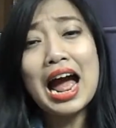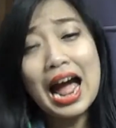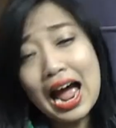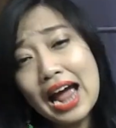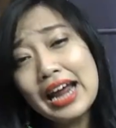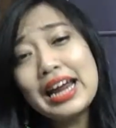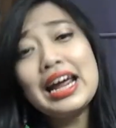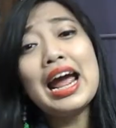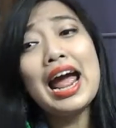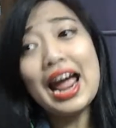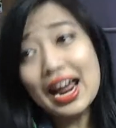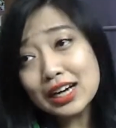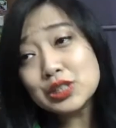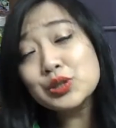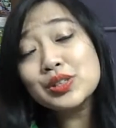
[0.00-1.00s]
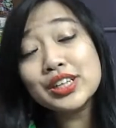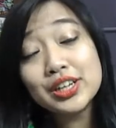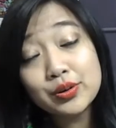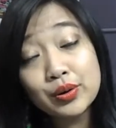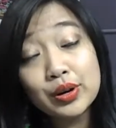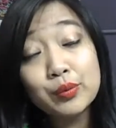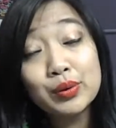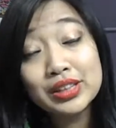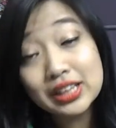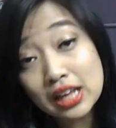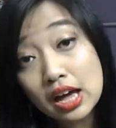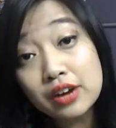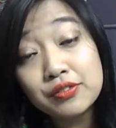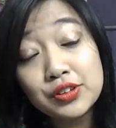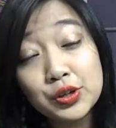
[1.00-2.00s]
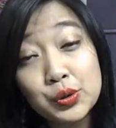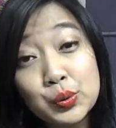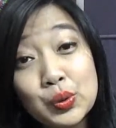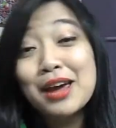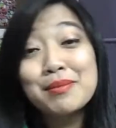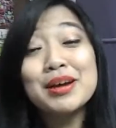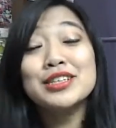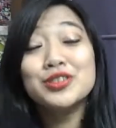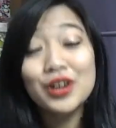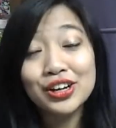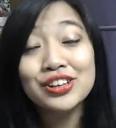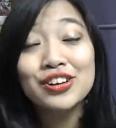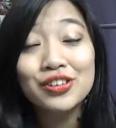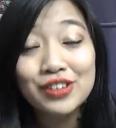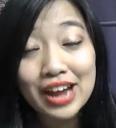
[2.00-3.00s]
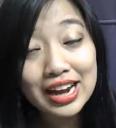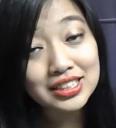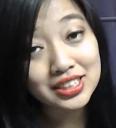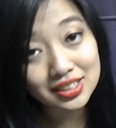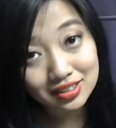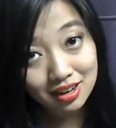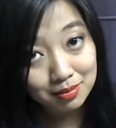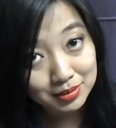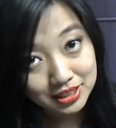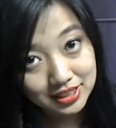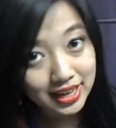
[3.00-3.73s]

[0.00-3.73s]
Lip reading: I actually agree with a lot of you in my trailer reaction comment